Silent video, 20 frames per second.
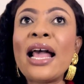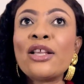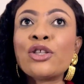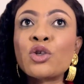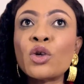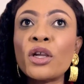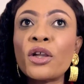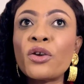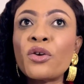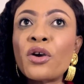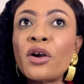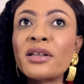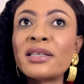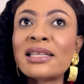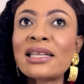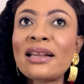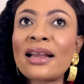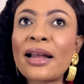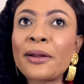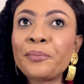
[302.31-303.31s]
So
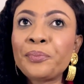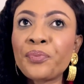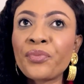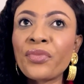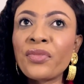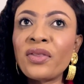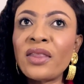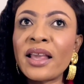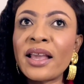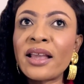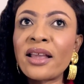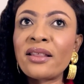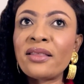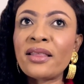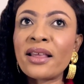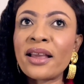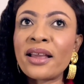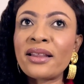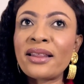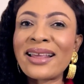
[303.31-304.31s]
consider
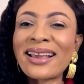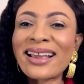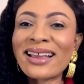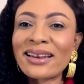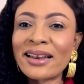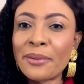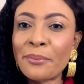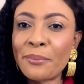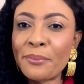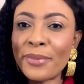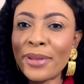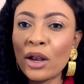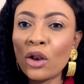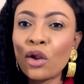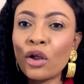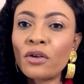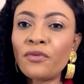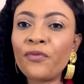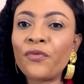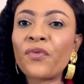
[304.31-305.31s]
the
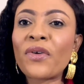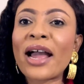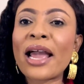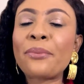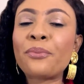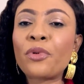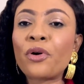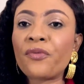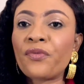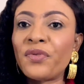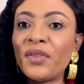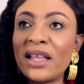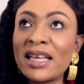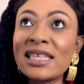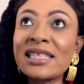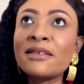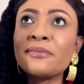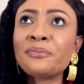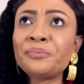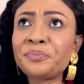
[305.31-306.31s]
melon vibe of
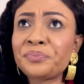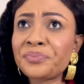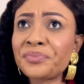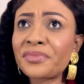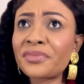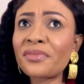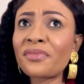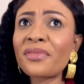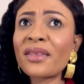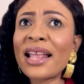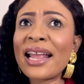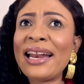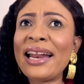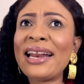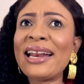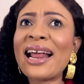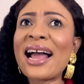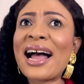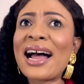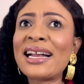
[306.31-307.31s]
this, and
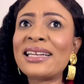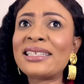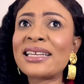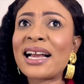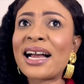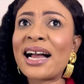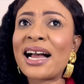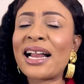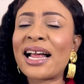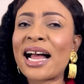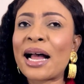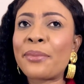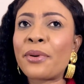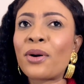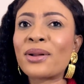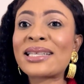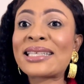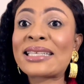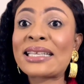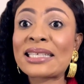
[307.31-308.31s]
then add
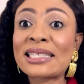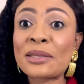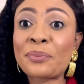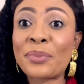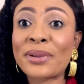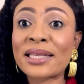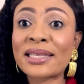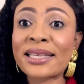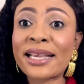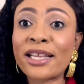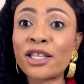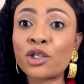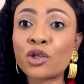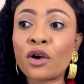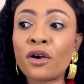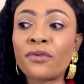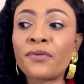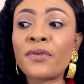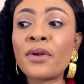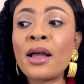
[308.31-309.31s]
about 60%
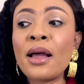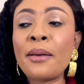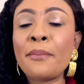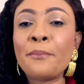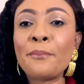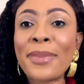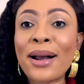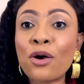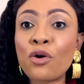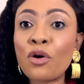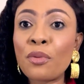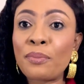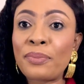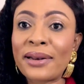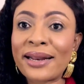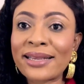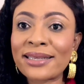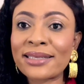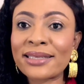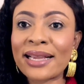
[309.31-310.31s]
of Mango
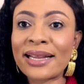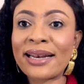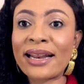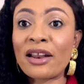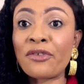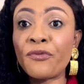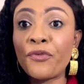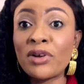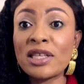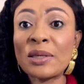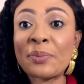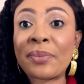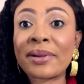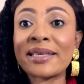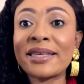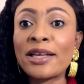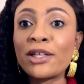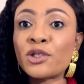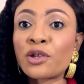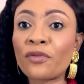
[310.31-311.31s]
Bliss and then
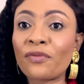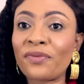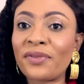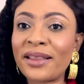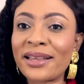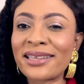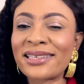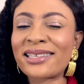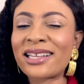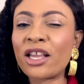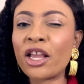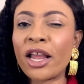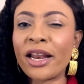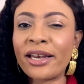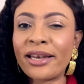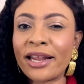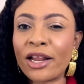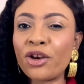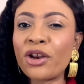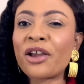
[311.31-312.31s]
40% of this,
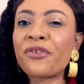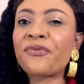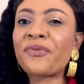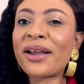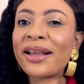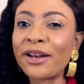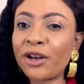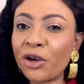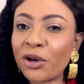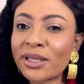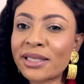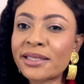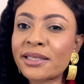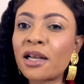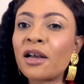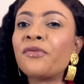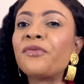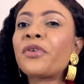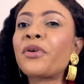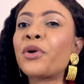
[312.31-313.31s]
and then you're finding
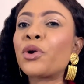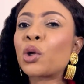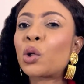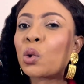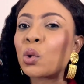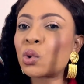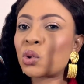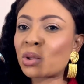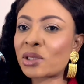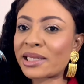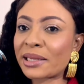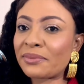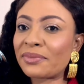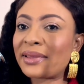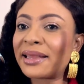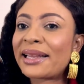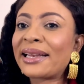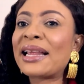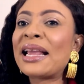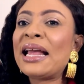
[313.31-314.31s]
yourself very close to
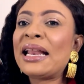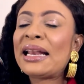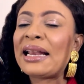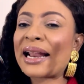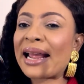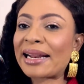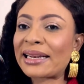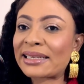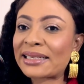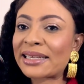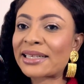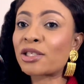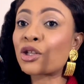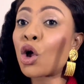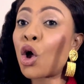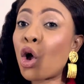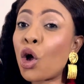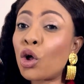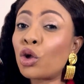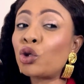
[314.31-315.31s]
something like this.
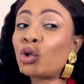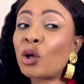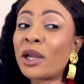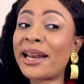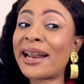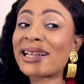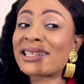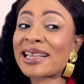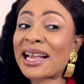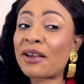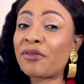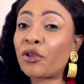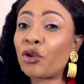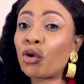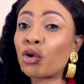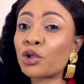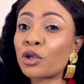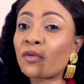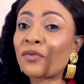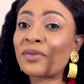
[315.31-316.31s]
Although it doesn't have the
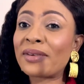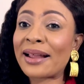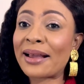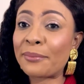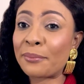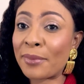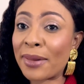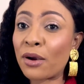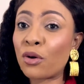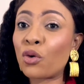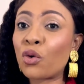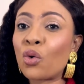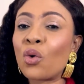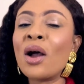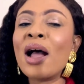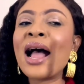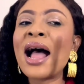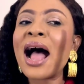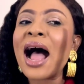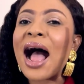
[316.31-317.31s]
note of
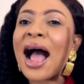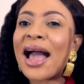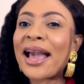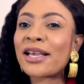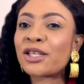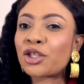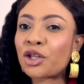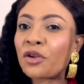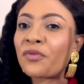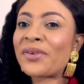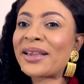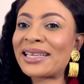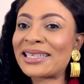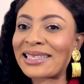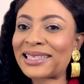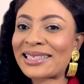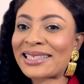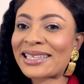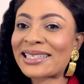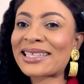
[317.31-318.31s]
mango, I sort of
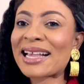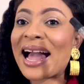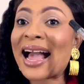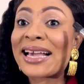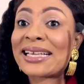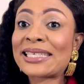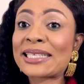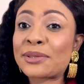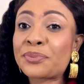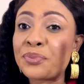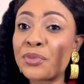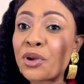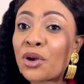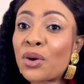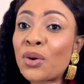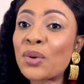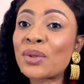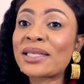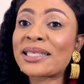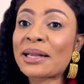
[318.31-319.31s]
insist I
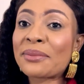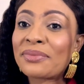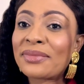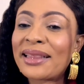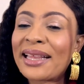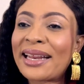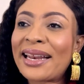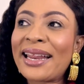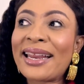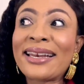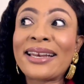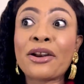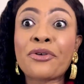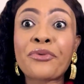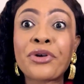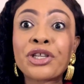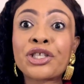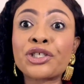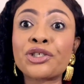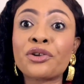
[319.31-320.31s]
smell something in the
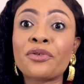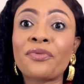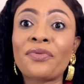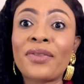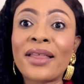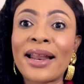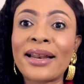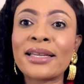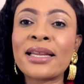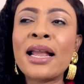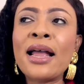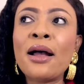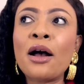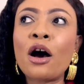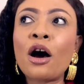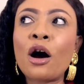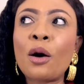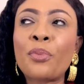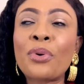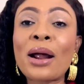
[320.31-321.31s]
region of that,
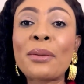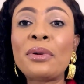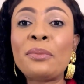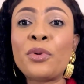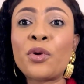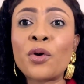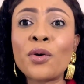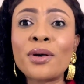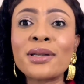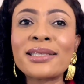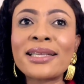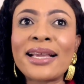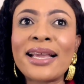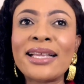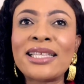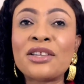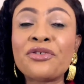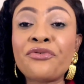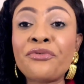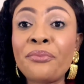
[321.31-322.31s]
or probably because
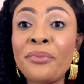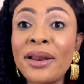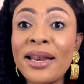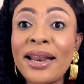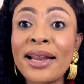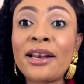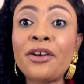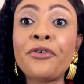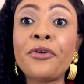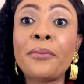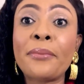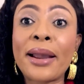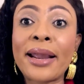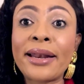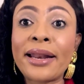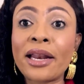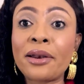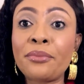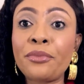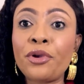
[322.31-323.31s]
it immediately
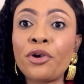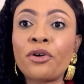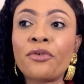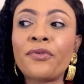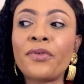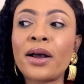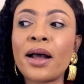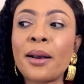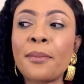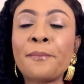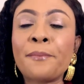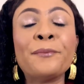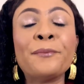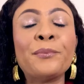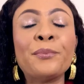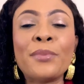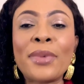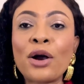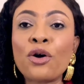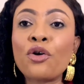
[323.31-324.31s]
reminded me of
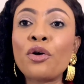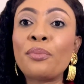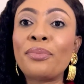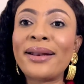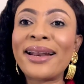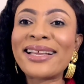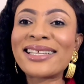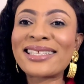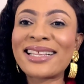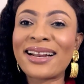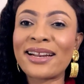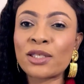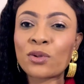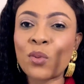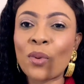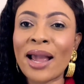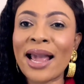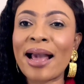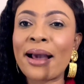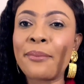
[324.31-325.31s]
Mango Bliss. That
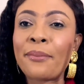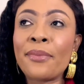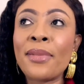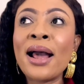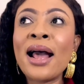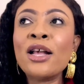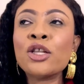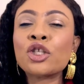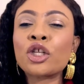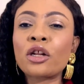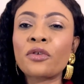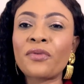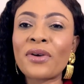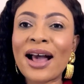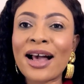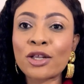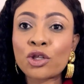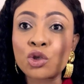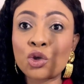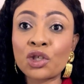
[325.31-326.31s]
is why I'm sort of
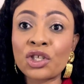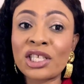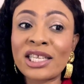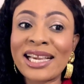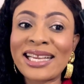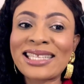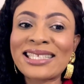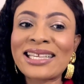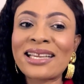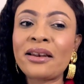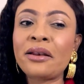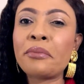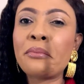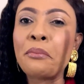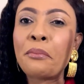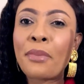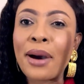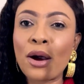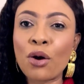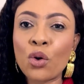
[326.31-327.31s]
associating
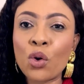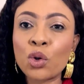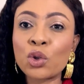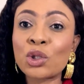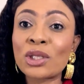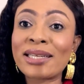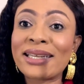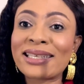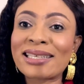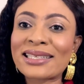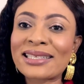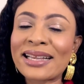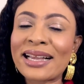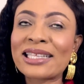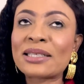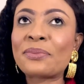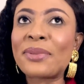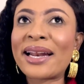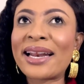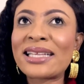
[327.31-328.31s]
mango to the
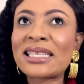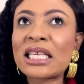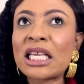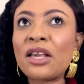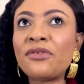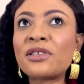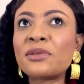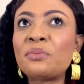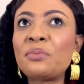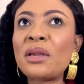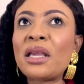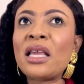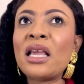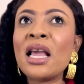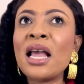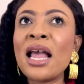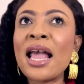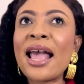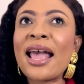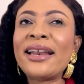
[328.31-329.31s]
scent, but it gives
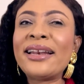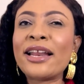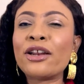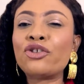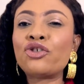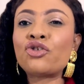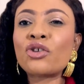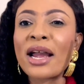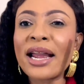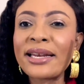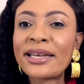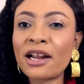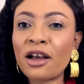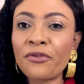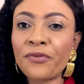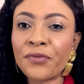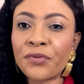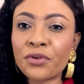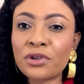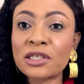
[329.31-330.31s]
me the dry
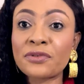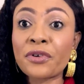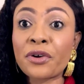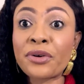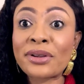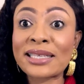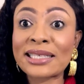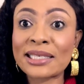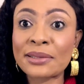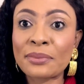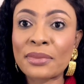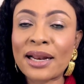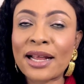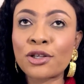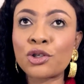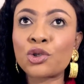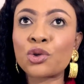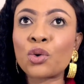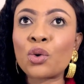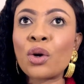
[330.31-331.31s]
down feels very similar.
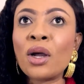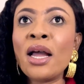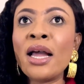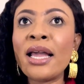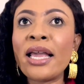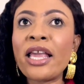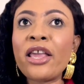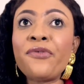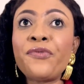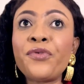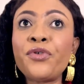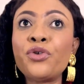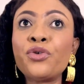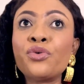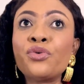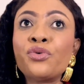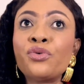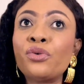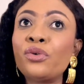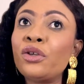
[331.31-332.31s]
So if
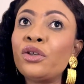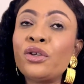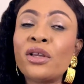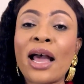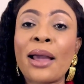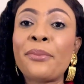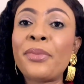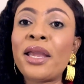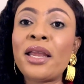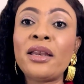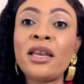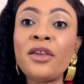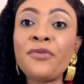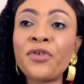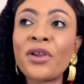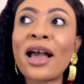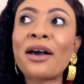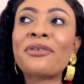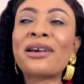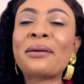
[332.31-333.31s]
you
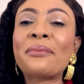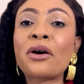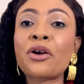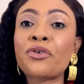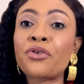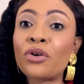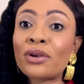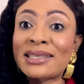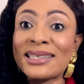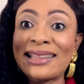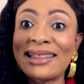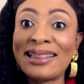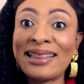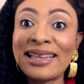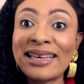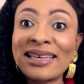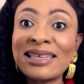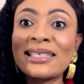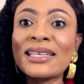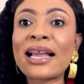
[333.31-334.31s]
have come across
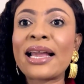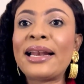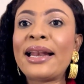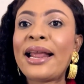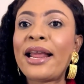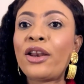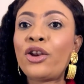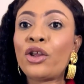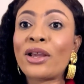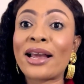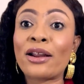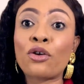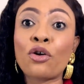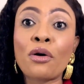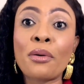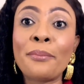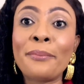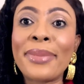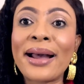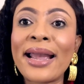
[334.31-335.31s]
this and then you can
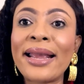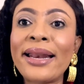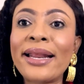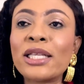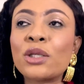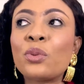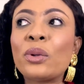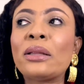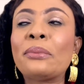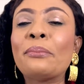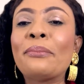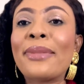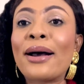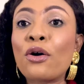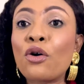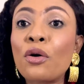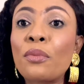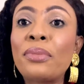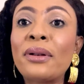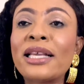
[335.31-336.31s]
combine it with
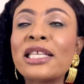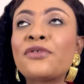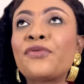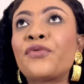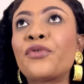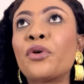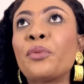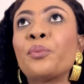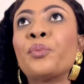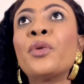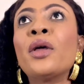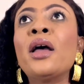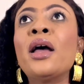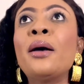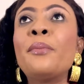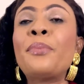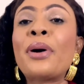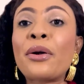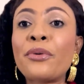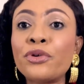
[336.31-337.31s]
Mango Bliss from
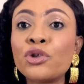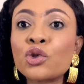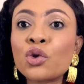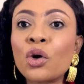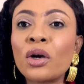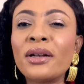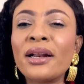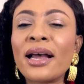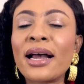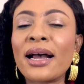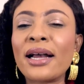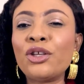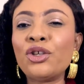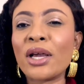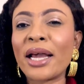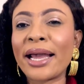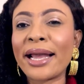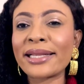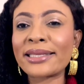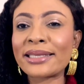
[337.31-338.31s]
Paris Corner,
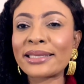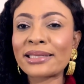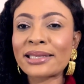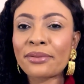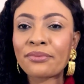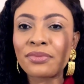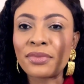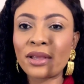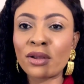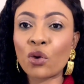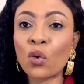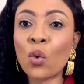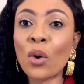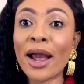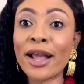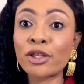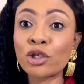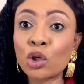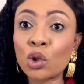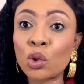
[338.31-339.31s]
you're getting something
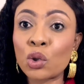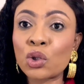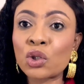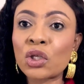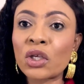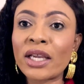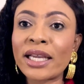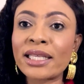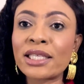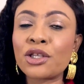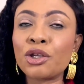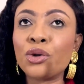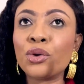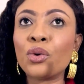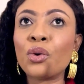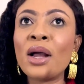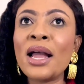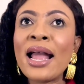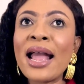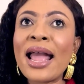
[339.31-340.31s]
quite close to it, you
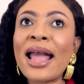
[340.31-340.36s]
know.